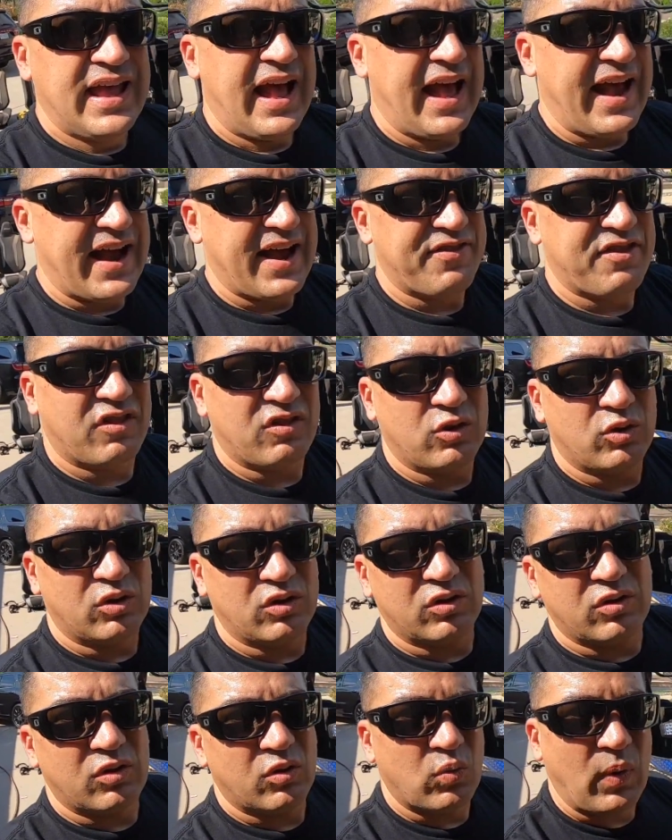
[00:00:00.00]
I got the
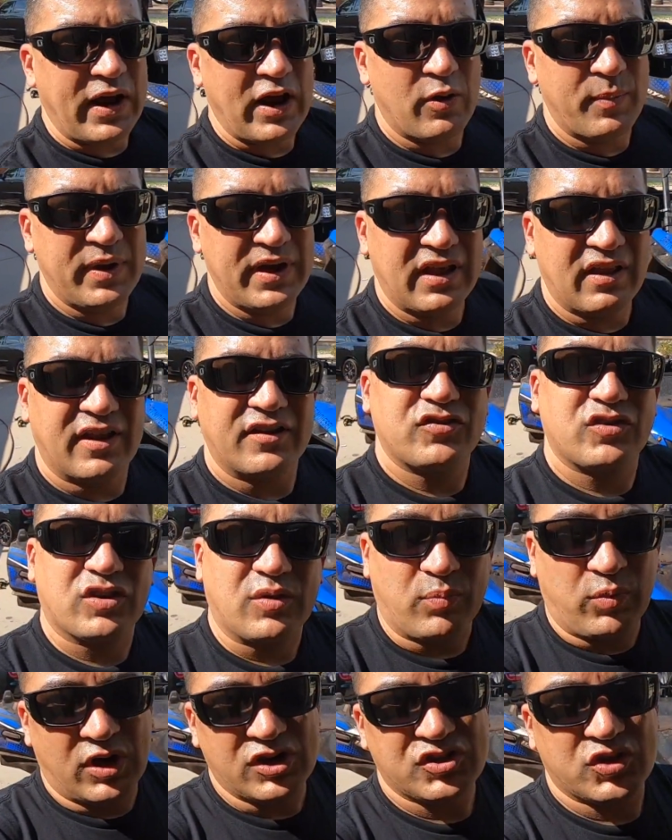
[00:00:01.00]
little Ryobi
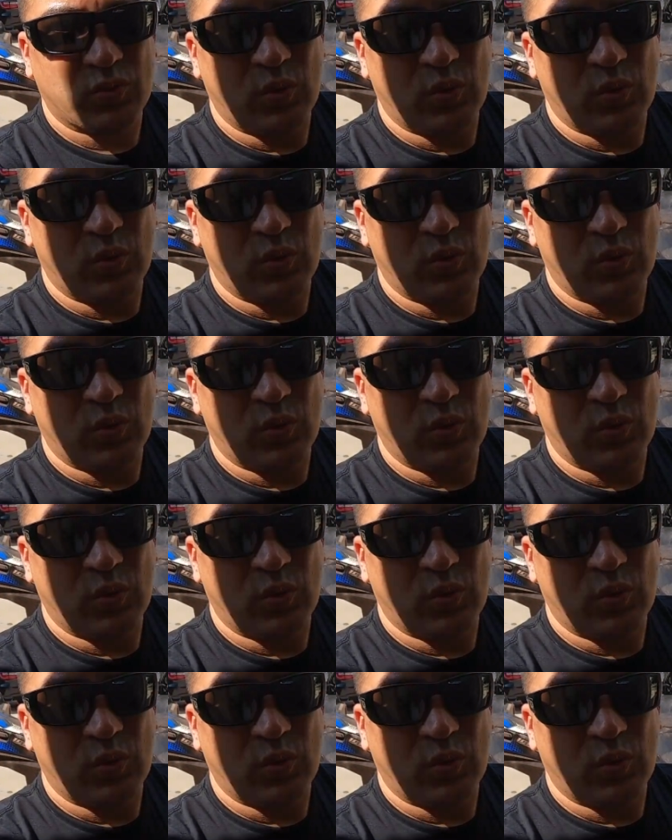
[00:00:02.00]
electric pressure